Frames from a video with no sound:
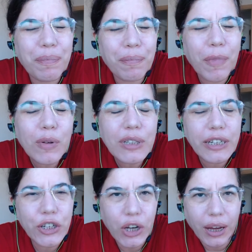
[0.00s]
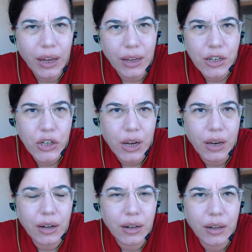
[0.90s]
mostly check-in
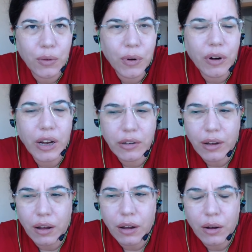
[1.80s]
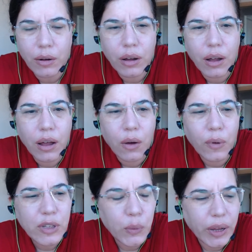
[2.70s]
channel where I talk
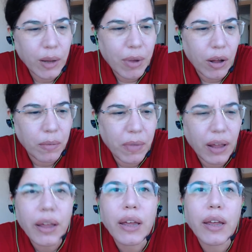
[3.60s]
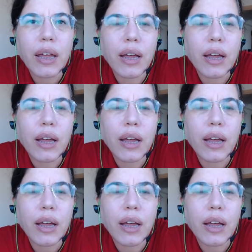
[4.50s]
once a week about my